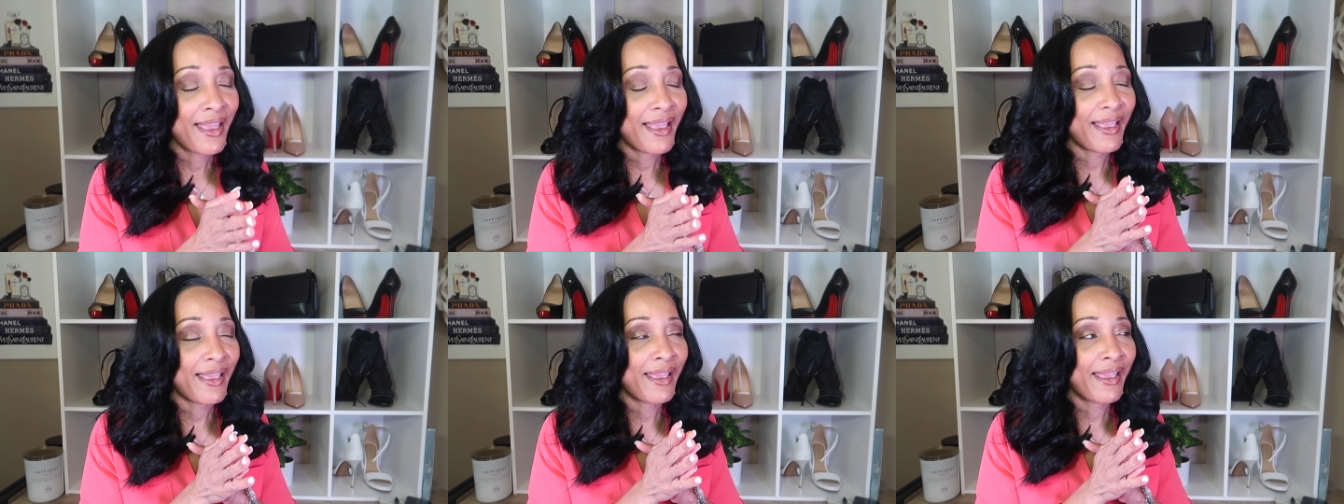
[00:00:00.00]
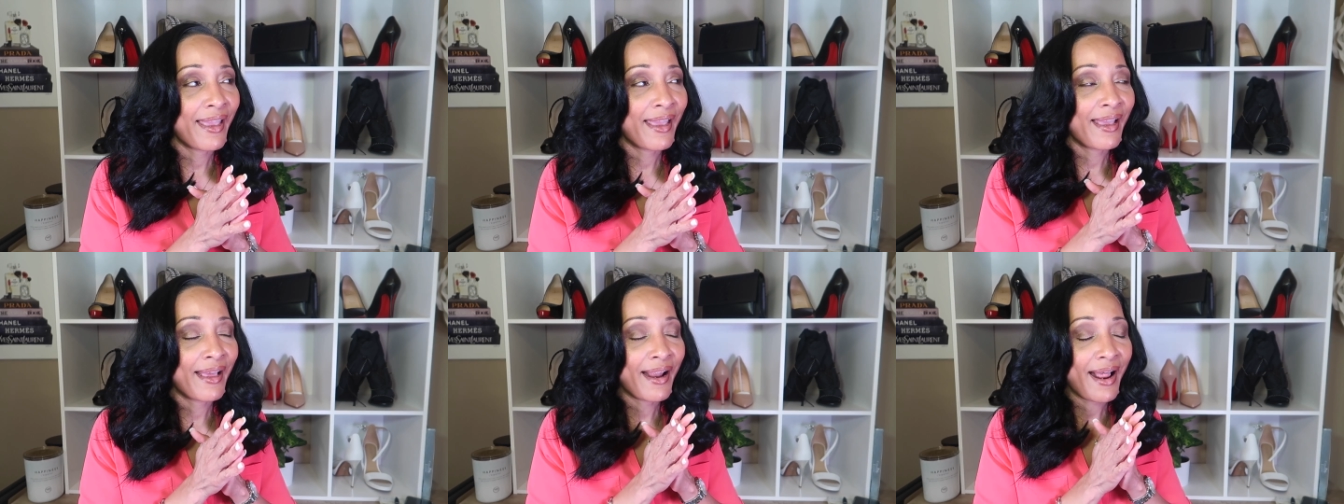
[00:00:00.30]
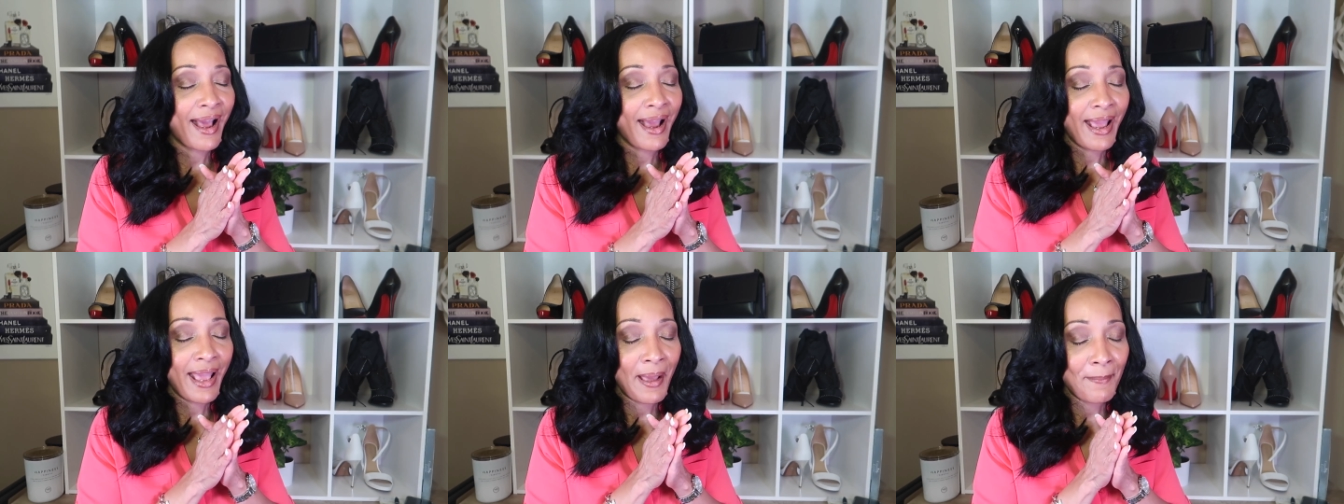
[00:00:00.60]
And
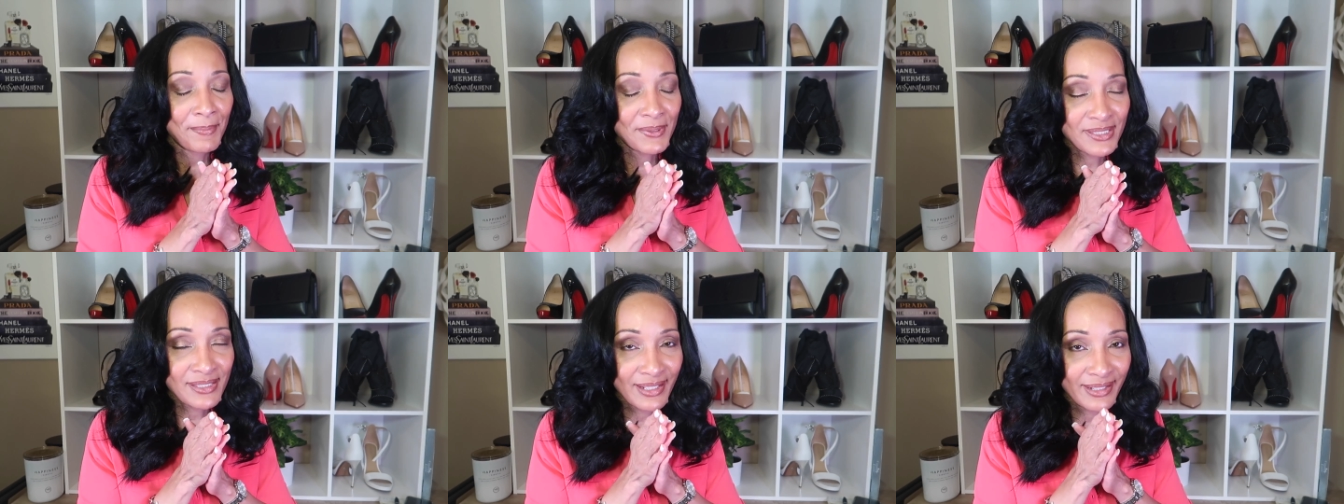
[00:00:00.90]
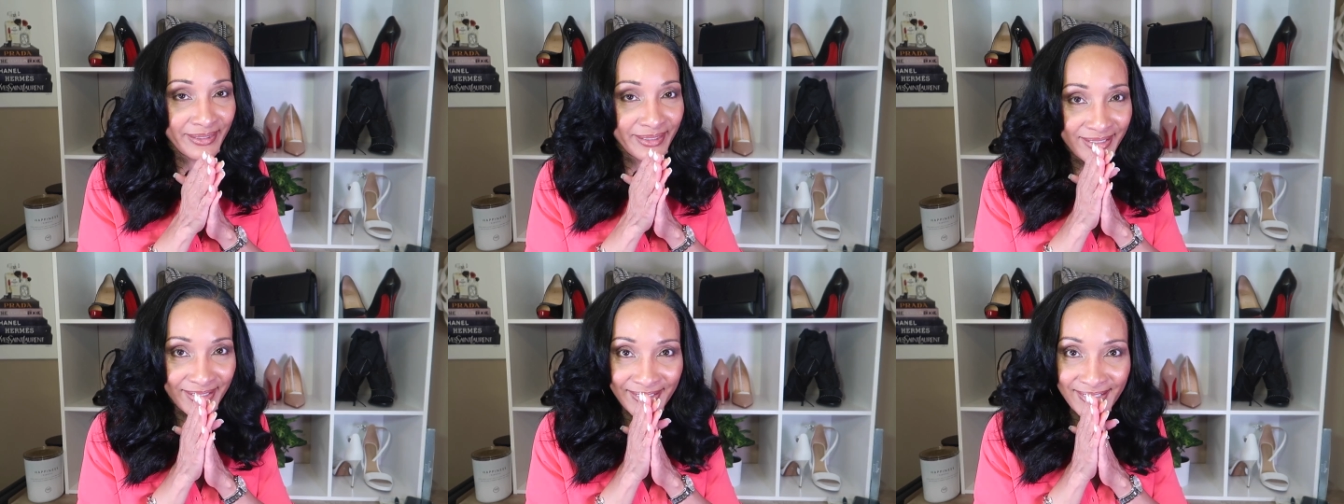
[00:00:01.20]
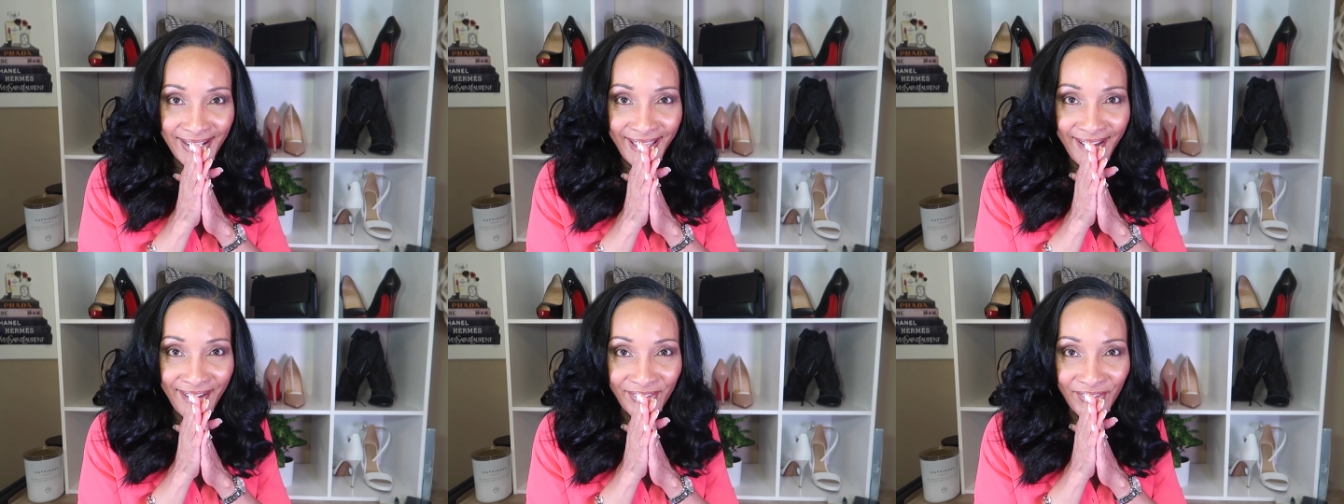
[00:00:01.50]
I happened to look
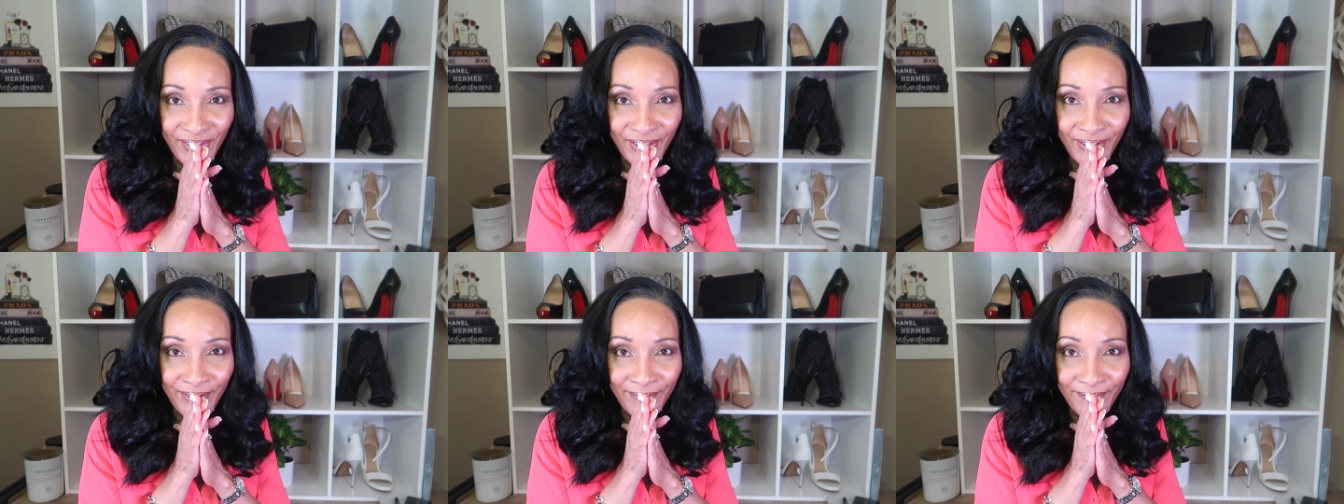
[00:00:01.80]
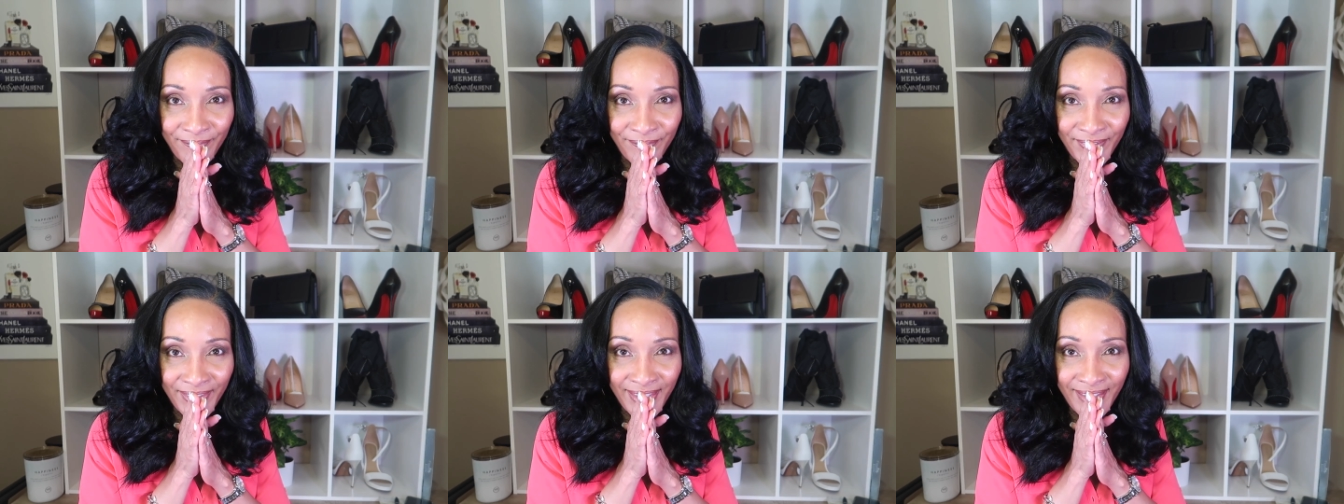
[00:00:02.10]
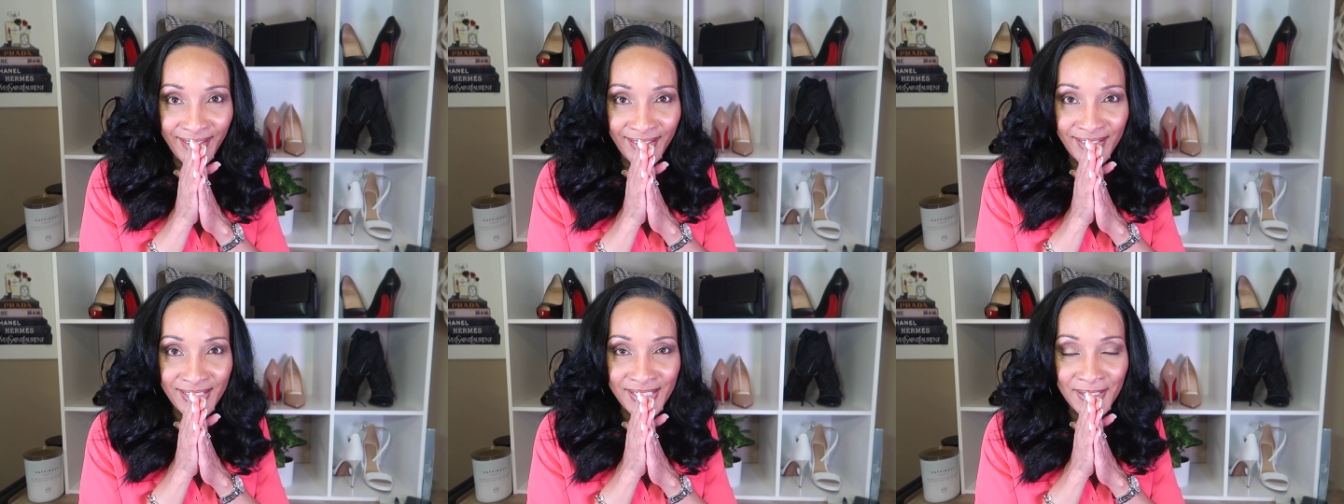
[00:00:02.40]
down at her
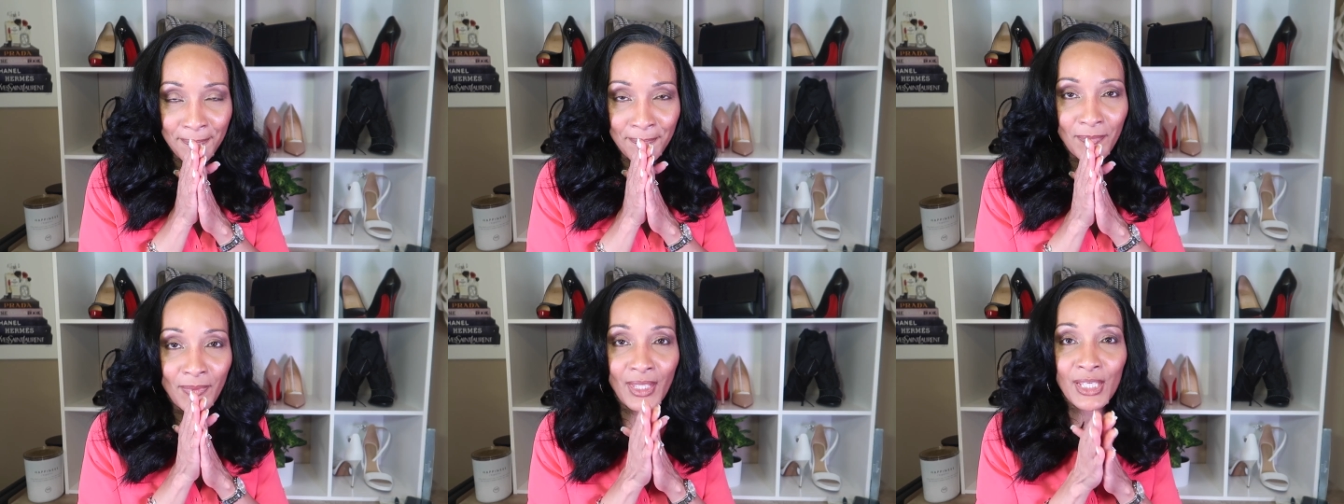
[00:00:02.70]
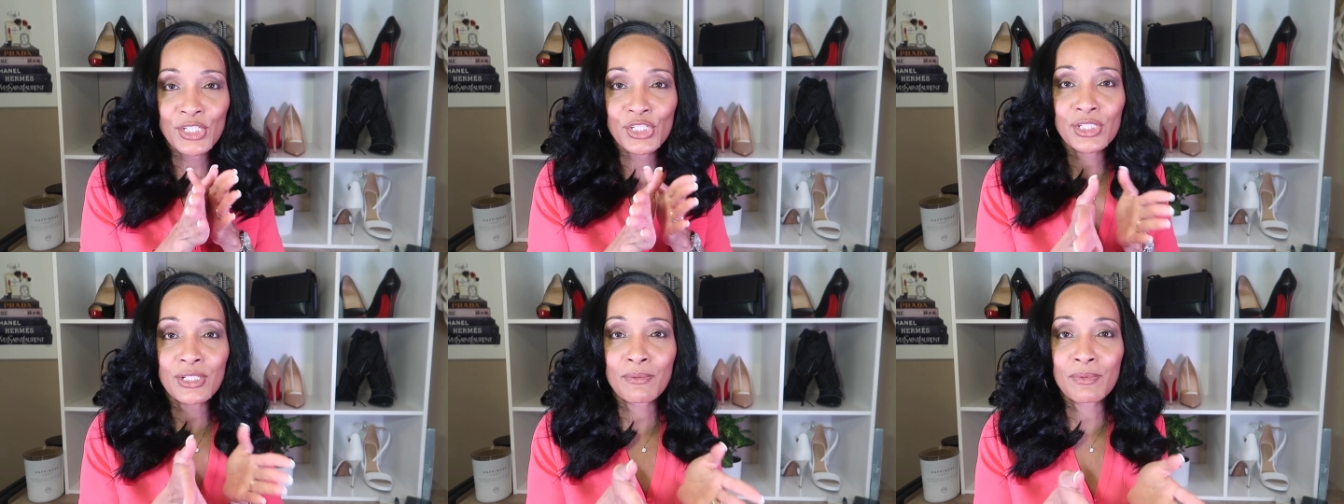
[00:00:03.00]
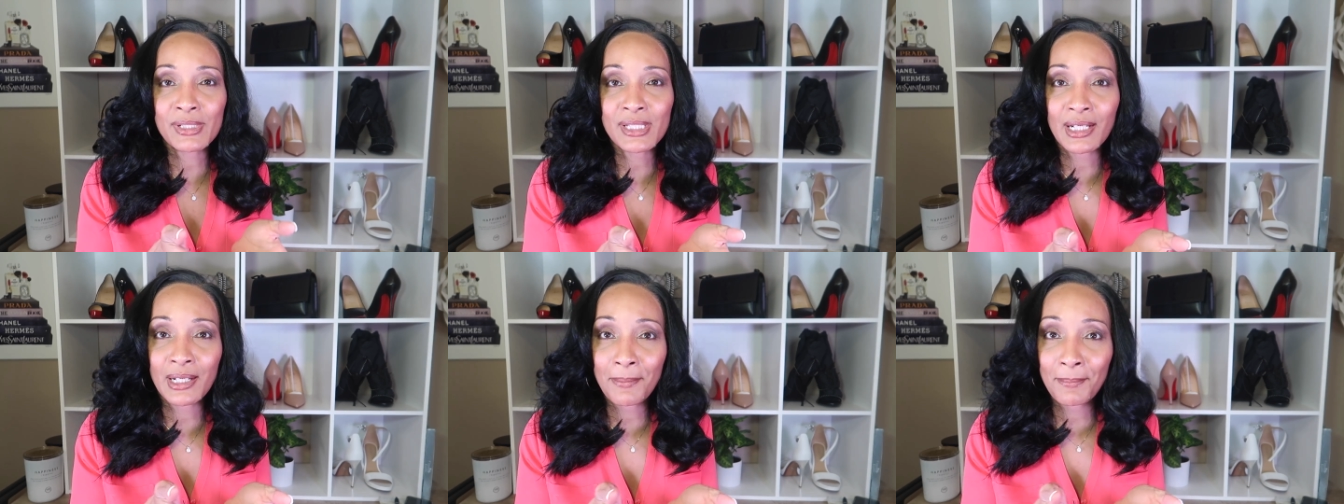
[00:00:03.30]
feet, and she
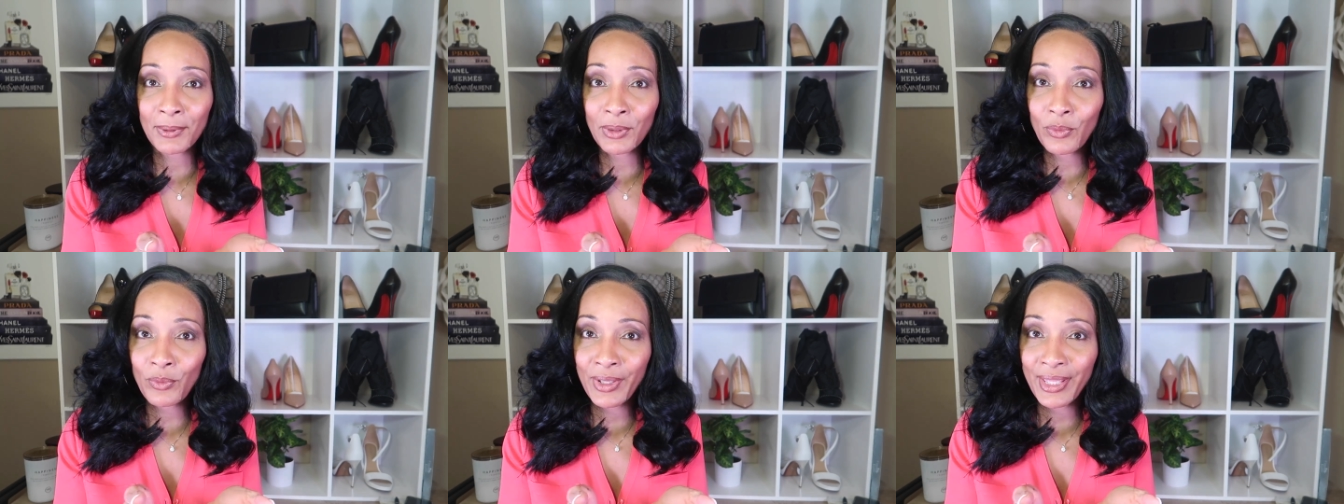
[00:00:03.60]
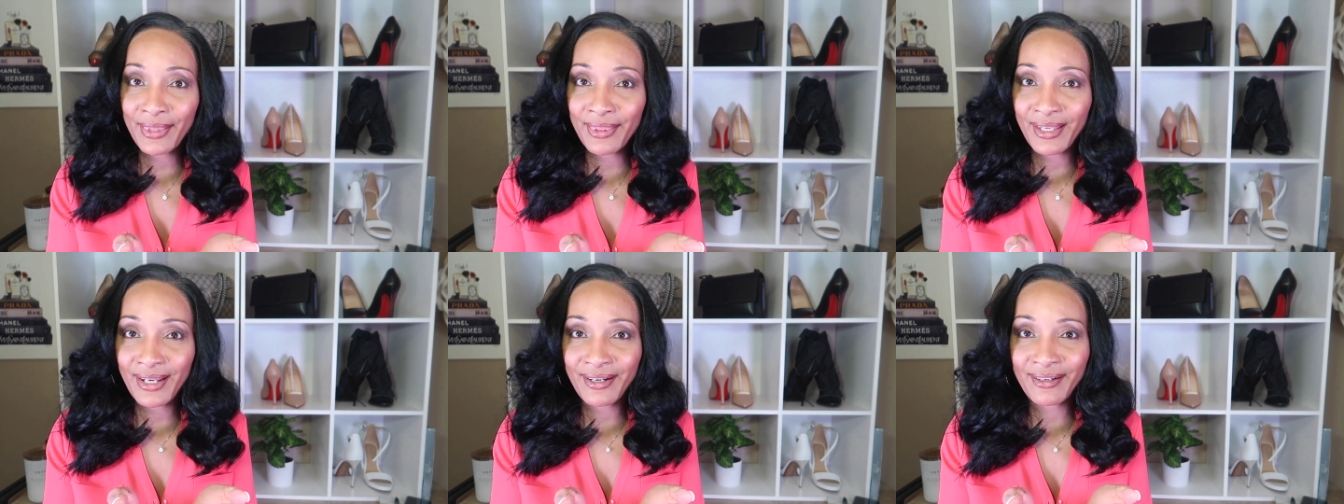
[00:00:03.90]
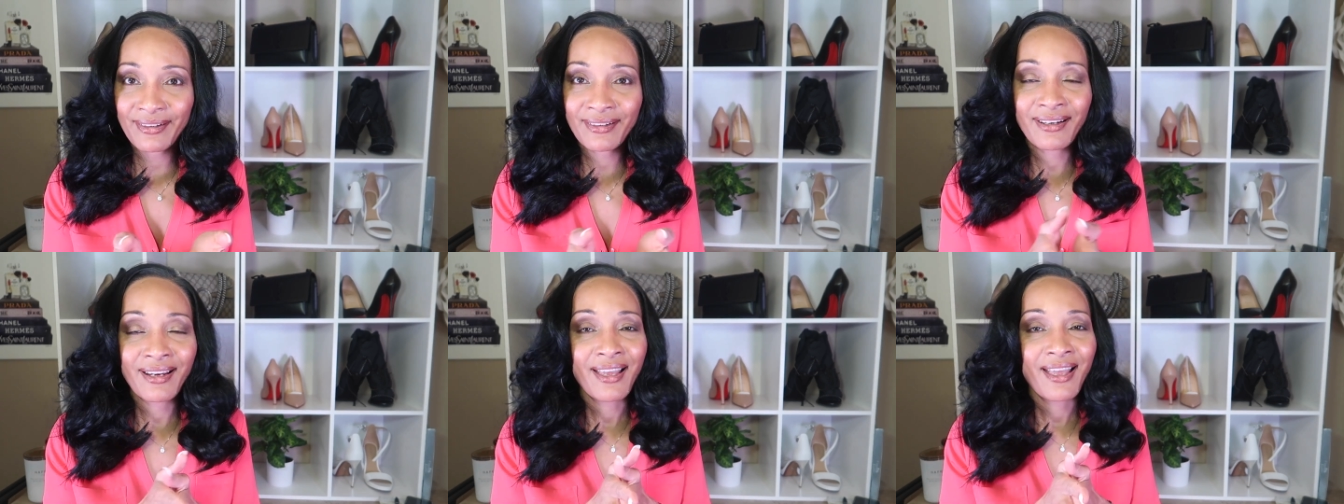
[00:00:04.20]
was an employee
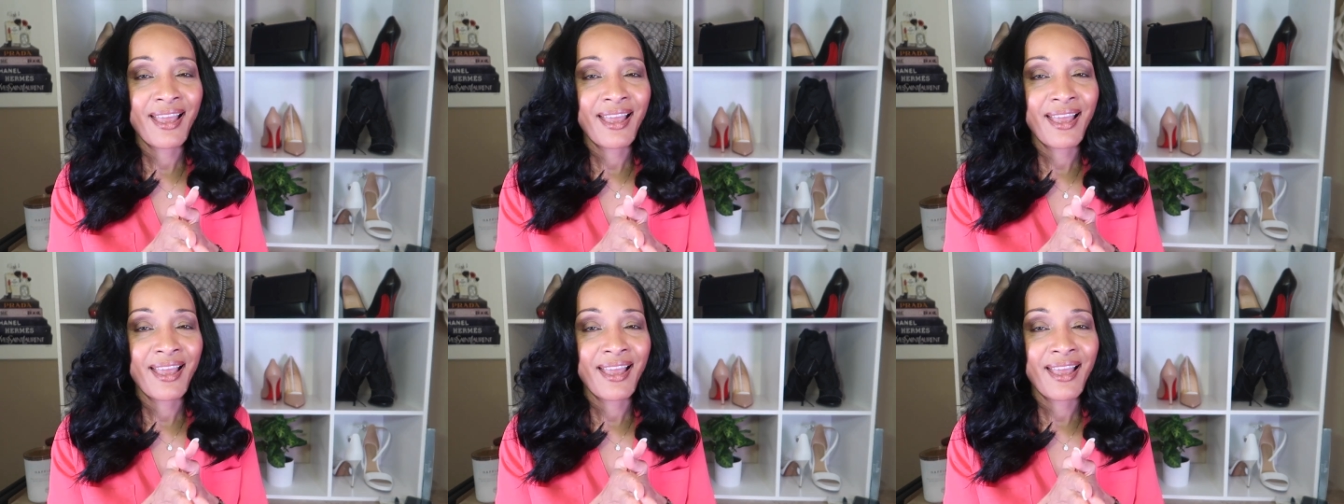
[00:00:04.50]
there.